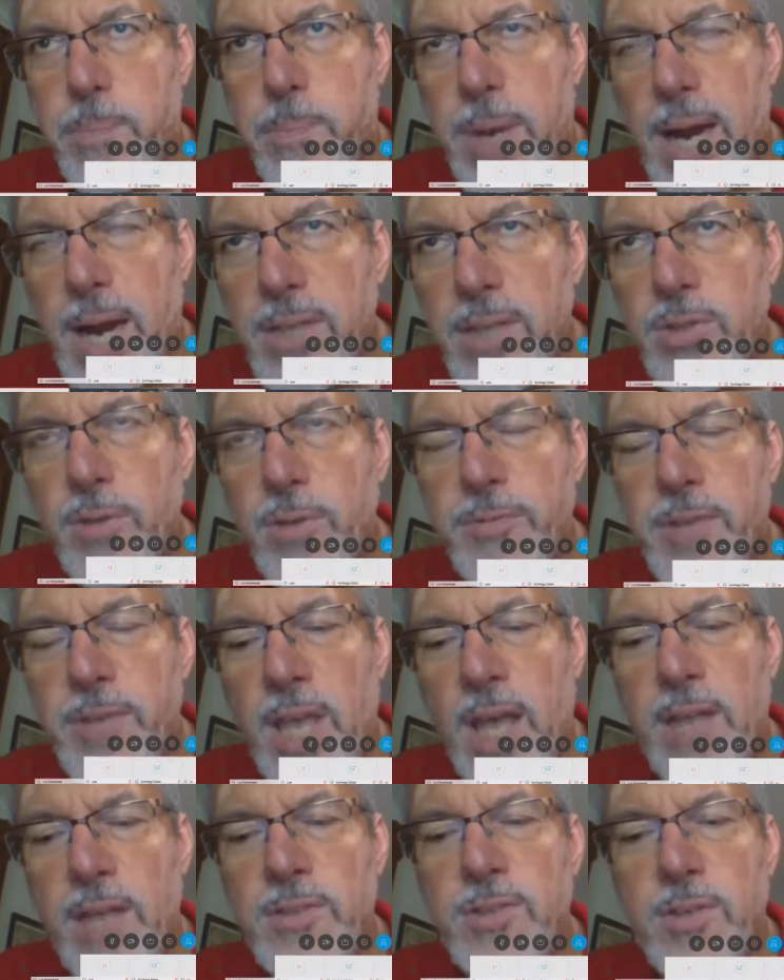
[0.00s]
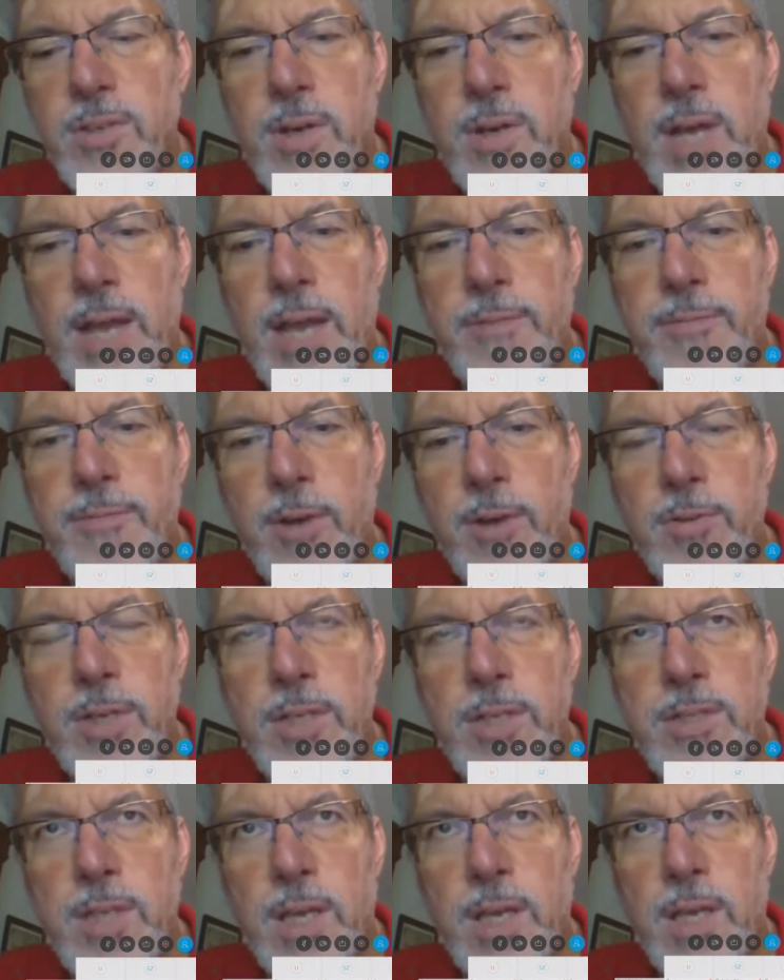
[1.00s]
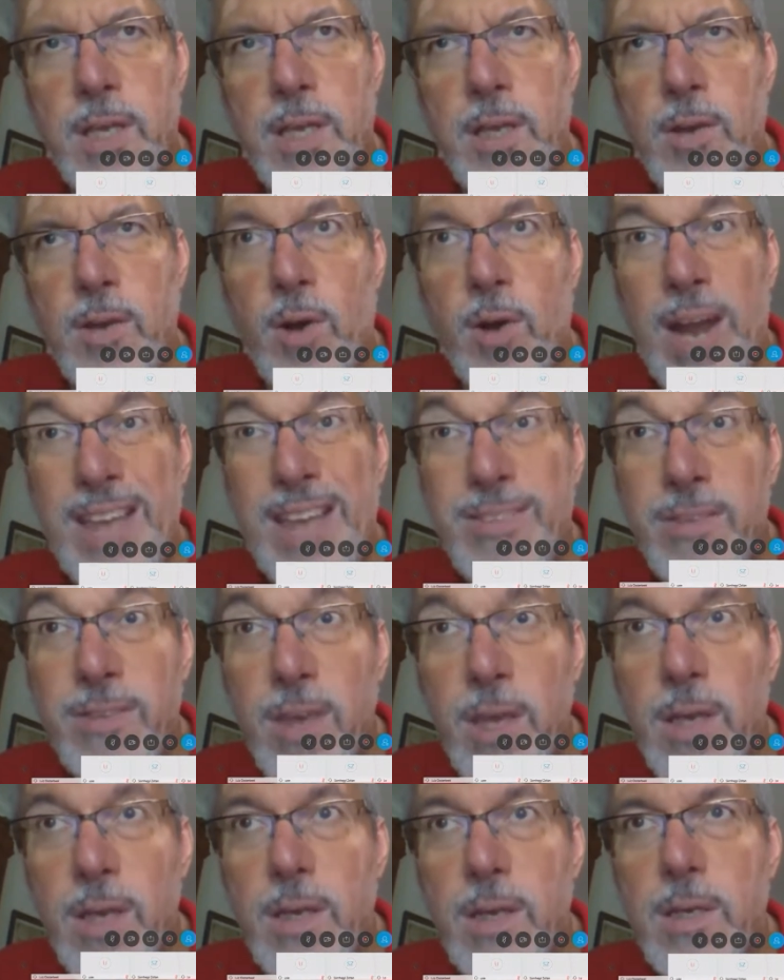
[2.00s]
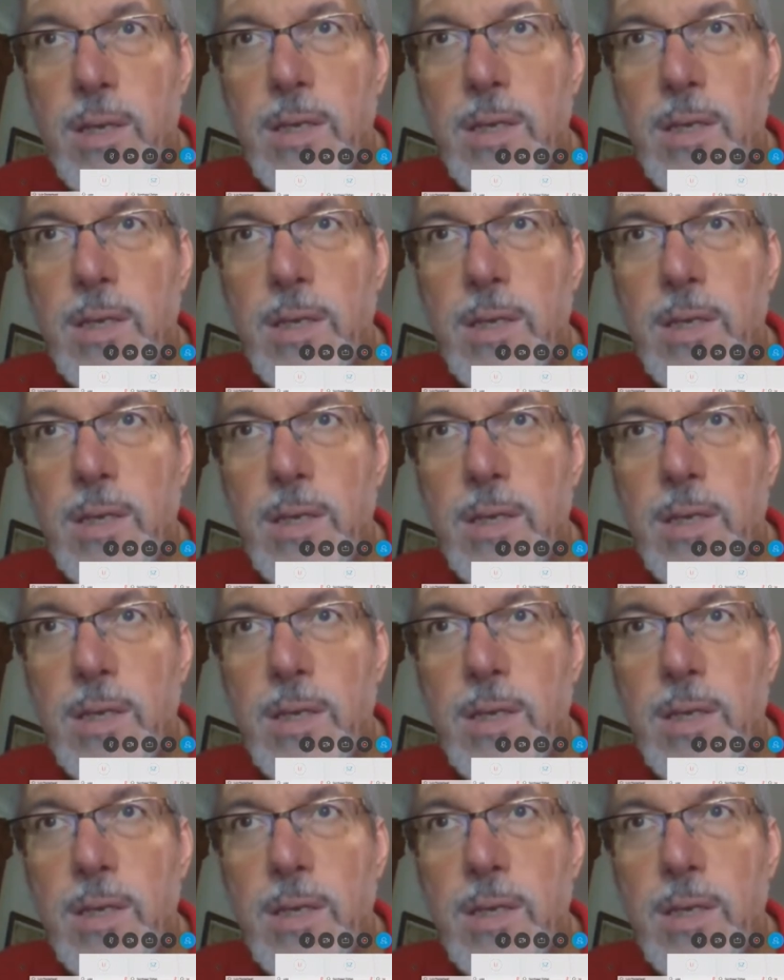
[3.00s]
Part of the answer I found it in, or I think